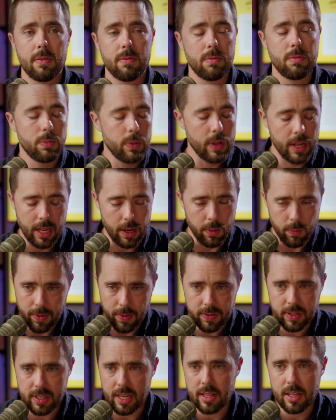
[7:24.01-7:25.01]
Again,
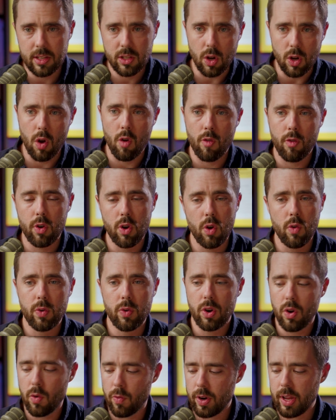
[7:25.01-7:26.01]
we've seen this over and over
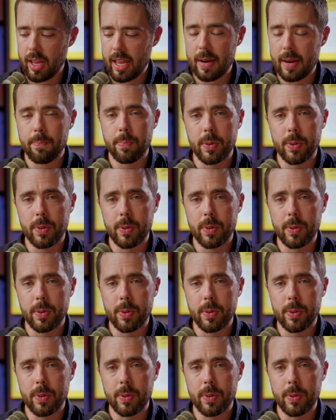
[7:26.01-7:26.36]
and over again.